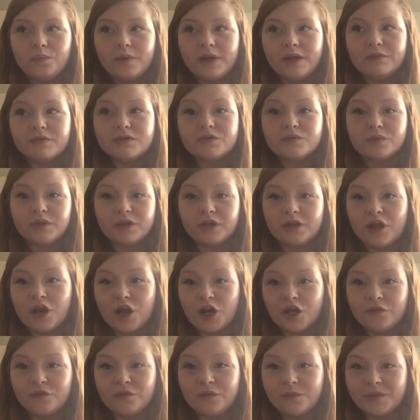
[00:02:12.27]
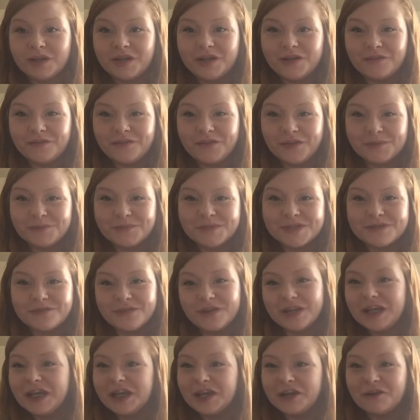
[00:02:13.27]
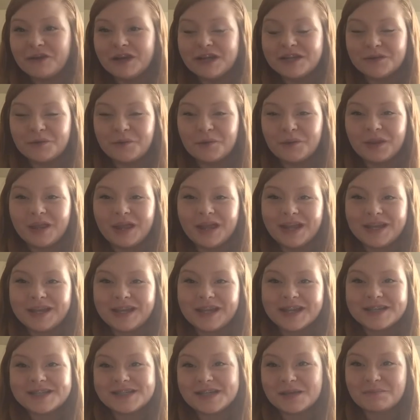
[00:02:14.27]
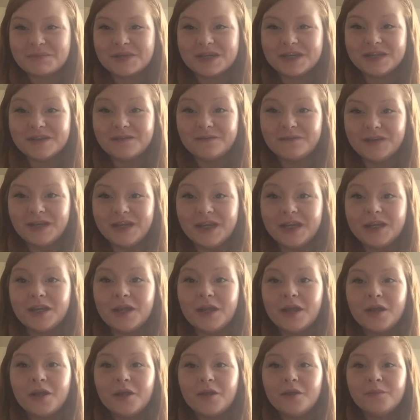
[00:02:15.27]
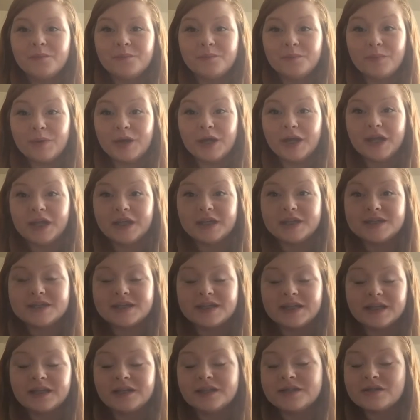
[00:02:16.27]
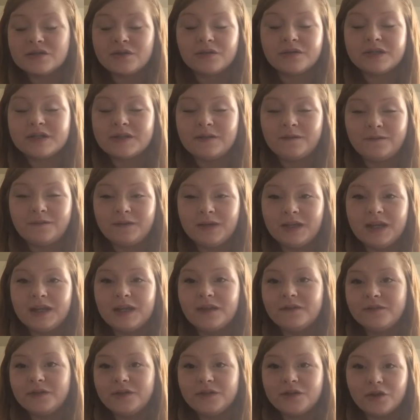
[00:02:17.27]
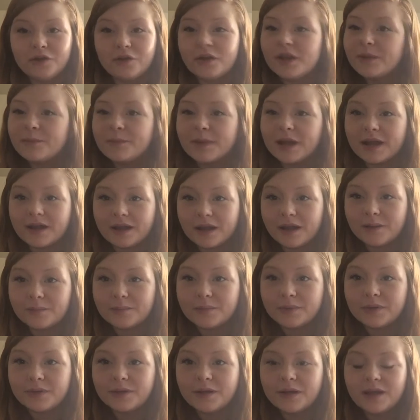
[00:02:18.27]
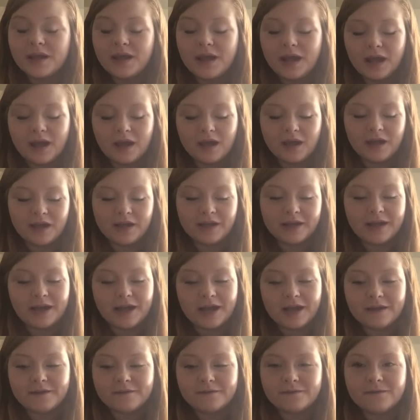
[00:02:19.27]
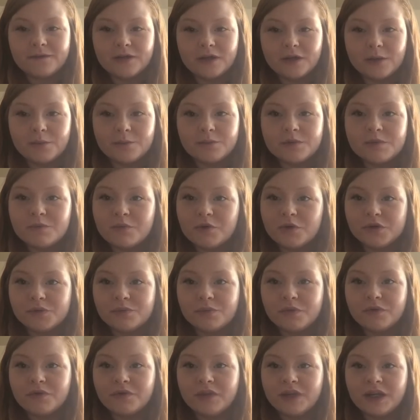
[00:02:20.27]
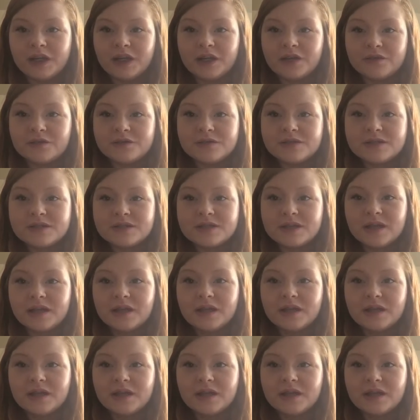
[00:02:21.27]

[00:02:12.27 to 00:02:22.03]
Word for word: it was really hard for me to film this video. I don't like accepting defeat, but it is only defeat if you don't get back up. I have filmed multiple videos